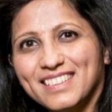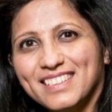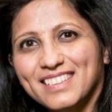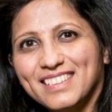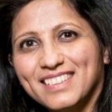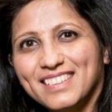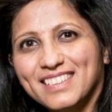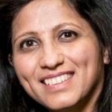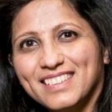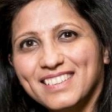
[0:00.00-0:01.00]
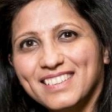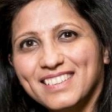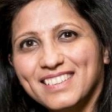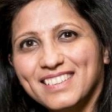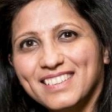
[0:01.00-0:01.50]

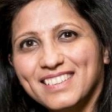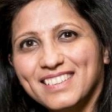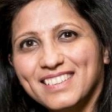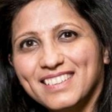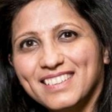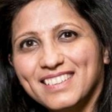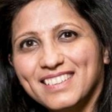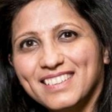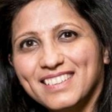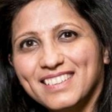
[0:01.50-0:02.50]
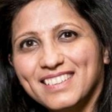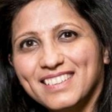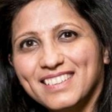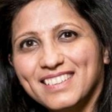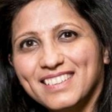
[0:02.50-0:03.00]

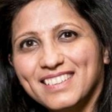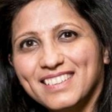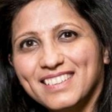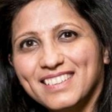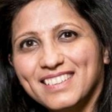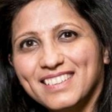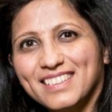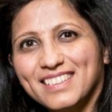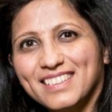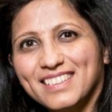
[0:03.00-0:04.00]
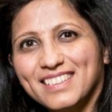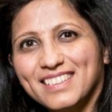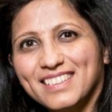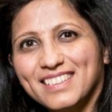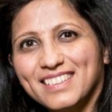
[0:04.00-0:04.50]

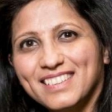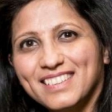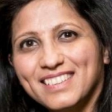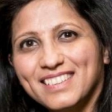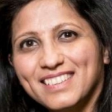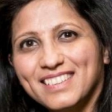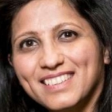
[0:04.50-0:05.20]
[no speech]